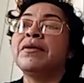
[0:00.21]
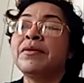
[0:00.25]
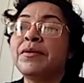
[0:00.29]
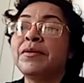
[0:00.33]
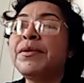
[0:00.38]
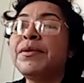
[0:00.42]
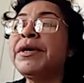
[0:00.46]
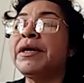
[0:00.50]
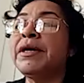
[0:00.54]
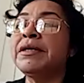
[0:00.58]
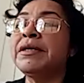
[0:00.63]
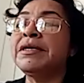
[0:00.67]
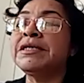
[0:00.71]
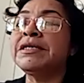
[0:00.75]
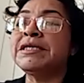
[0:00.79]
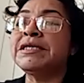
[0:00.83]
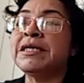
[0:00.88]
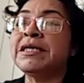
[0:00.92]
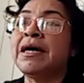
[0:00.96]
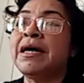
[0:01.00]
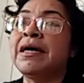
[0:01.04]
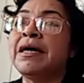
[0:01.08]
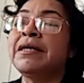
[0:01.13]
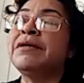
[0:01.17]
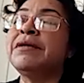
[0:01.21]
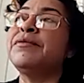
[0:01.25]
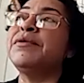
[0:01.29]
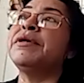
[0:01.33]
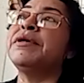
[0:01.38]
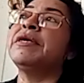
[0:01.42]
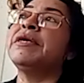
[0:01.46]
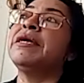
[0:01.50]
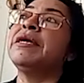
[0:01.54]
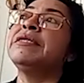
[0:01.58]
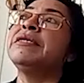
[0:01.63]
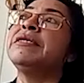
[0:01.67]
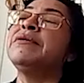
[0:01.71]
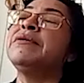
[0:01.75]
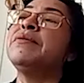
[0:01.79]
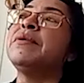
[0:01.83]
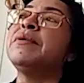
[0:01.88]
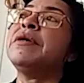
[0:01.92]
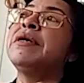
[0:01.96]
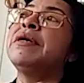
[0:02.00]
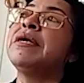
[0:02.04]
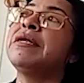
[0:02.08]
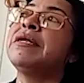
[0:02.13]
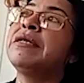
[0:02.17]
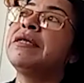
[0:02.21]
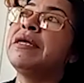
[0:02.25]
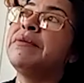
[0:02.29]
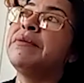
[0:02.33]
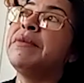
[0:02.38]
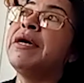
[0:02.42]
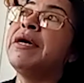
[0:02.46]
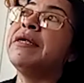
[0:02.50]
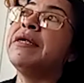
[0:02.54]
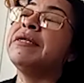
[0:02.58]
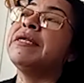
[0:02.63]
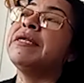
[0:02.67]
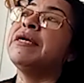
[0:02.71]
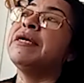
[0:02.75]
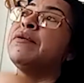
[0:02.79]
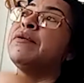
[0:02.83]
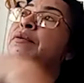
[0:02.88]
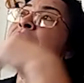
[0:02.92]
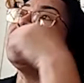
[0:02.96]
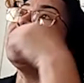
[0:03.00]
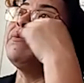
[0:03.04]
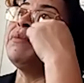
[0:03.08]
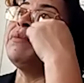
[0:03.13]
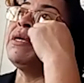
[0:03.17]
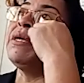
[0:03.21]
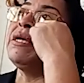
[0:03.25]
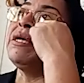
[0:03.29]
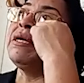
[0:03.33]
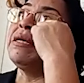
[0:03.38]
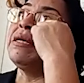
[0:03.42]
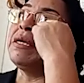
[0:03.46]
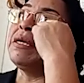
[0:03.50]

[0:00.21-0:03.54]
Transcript: we understand we're getting word that there might there will be